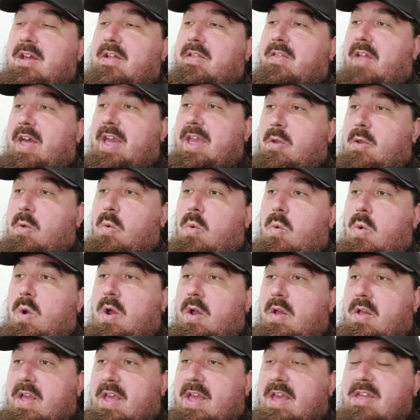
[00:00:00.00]
Like,
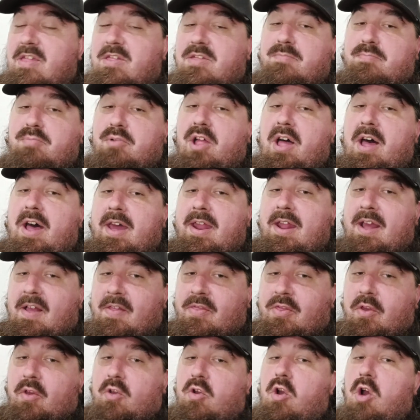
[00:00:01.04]
his blood
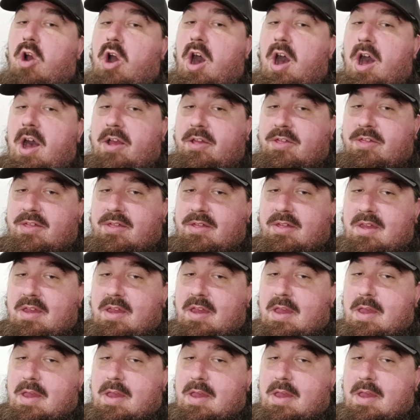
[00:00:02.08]
on the cross